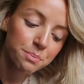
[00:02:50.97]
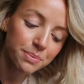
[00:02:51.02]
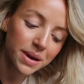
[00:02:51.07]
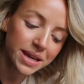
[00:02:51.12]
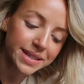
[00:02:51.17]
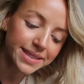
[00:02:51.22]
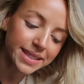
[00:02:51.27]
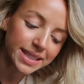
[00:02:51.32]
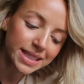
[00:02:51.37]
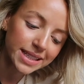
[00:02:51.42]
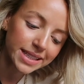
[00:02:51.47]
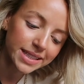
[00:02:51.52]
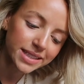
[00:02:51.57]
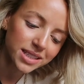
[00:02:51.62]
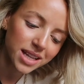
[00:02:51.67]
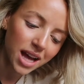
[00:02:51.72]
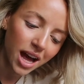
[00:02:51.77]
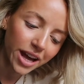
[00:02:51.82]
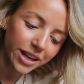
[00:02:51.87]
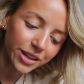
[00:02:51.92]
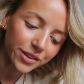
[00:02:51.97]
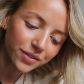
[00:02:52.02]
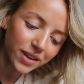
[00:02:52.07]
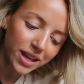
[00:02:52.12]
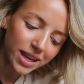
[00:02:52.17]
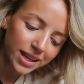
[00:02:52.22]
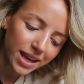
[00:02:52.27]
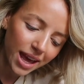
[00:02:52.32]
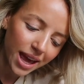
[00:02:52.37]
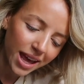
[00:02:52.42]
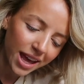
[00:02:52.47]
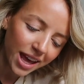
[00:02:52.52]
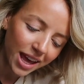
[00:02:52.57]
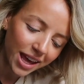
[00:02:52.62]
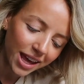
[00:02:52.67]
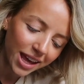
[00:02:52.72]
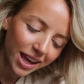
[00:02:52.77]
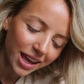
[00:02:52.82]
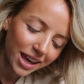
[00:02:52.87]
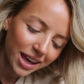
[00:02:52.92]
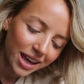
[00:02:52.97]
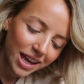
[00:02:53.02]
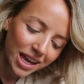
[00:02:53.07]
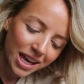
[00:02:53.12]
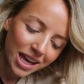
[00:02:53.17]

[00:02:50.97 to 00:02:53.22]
Basically it's kind of like a,